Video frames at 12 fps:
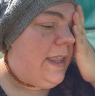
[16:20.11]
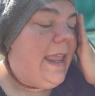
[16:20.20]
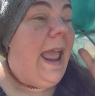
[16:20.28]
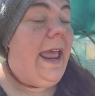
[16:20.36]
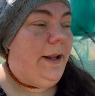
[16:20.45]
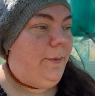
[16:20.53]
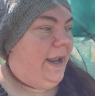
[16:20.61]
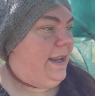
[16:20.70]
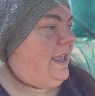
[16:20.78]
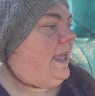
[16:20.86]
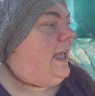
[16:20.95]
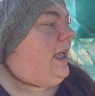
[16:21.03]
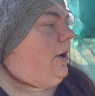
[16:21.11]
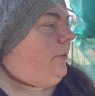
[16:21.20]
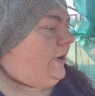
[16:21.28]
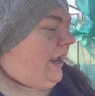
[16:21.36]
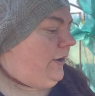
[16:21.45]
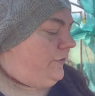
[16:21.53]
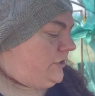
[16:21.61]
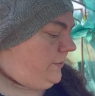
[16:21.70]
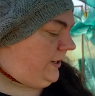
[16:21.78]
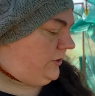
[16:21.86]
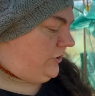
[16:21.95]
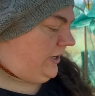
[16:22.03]
Anyway, we'll get off the
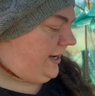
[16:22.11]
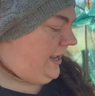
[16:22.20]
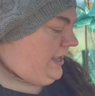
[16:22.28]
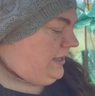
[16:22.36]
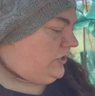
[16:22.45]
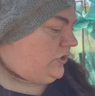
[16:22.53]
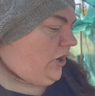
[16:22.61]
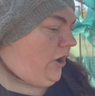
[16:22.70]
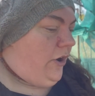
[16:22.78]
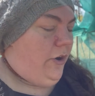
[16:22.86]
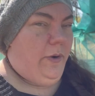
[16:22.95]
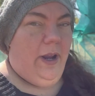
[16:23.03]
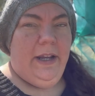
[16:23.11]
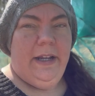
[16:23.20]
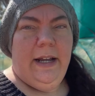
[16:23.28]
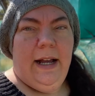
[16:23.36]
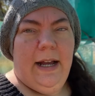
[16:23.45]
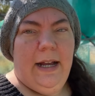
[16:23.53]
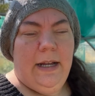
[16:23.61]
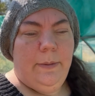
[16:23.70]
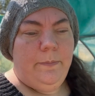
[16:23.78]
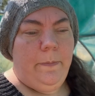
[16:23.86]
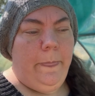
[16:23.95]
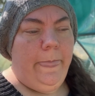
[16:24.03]
topic of the tree. So,
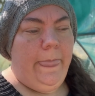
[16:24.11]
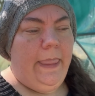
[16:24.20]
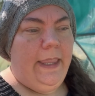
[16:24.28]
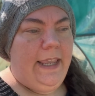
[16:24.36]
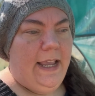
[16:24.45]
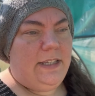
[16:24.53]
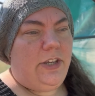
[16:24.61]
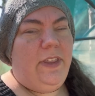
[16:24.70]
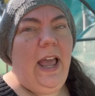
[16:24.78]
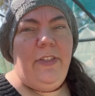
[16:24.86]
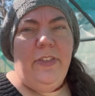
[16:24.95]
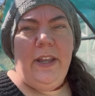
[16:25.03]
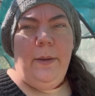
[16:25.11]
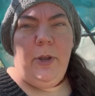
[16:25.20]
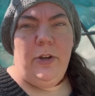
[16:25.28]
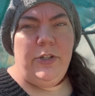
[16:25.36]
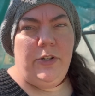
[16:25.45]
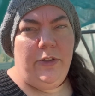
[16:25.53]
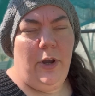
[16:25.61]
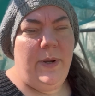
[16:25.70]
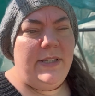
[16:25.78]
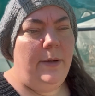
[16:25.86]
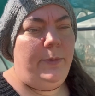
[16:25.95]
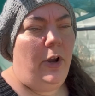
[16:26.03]
yeah, so the other thing I'm going to do, though,
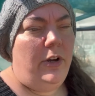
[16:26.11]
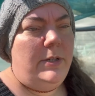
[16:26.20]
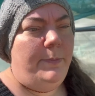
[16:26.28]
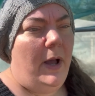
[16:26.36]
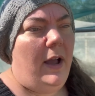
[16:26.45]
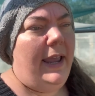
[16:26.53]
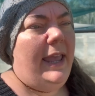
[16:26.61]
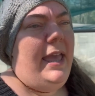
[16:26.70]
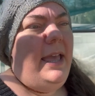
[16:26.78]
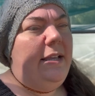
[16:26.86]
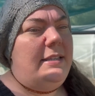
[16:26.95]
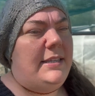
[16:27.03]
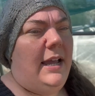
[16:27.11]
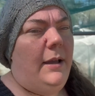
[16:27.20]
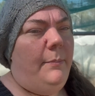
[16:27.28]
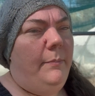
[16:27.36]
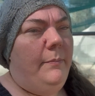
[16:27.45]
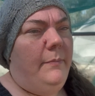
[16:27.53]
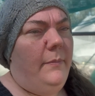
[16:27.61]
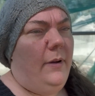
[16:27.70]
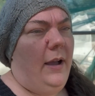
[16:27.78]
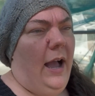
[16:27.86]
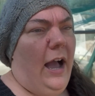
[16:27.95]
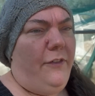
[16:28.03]
is I'm going to buy some
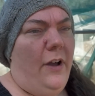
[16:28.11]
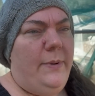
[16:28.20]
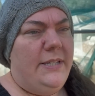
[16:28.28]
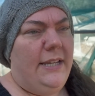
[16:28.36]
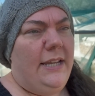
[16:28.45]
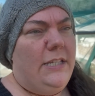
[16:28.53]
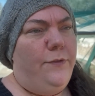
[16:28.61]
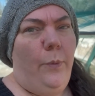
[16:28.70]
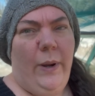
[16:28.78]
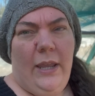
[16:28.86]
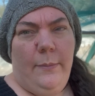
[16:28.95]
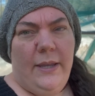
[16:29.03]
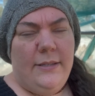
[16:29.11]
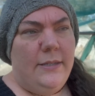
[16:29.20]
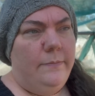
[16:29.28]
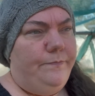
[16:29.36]
half IBCs for wicking beds.